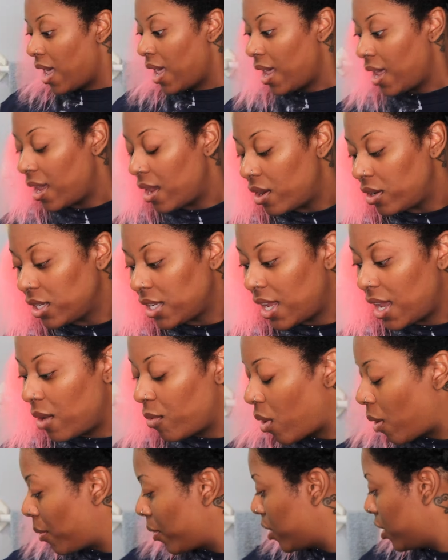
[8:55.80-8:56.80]
And yeah,
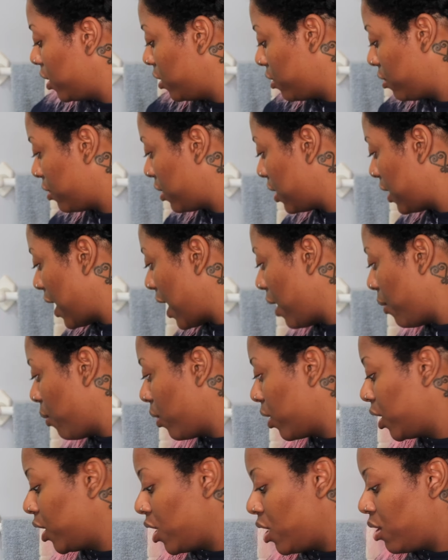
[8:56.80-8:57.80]
what we're gonna do today,
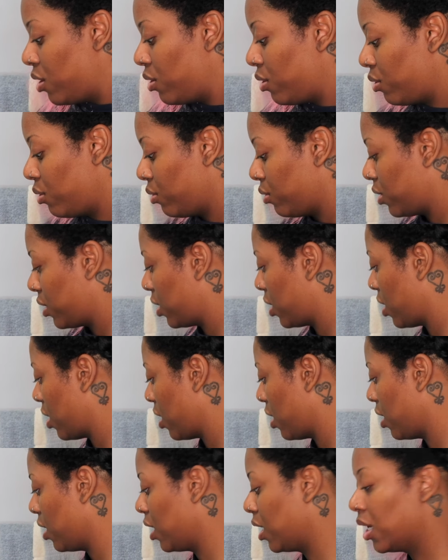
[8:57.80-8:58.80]
we're gonna use
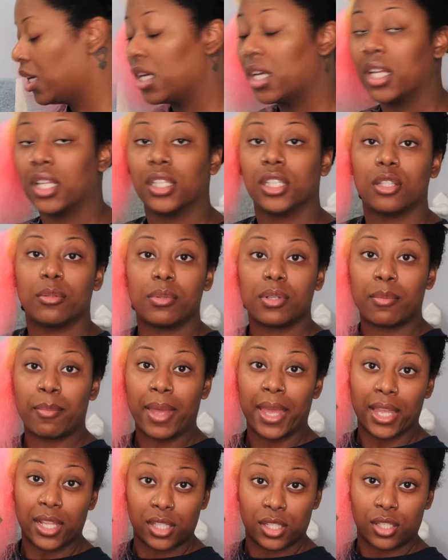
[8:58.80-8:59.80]
a little bit of
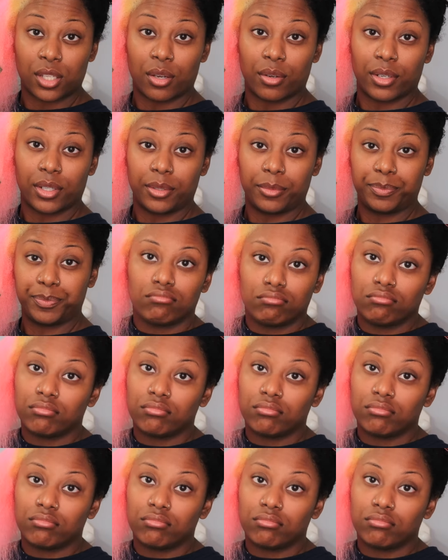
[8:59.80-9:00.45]
baking soda,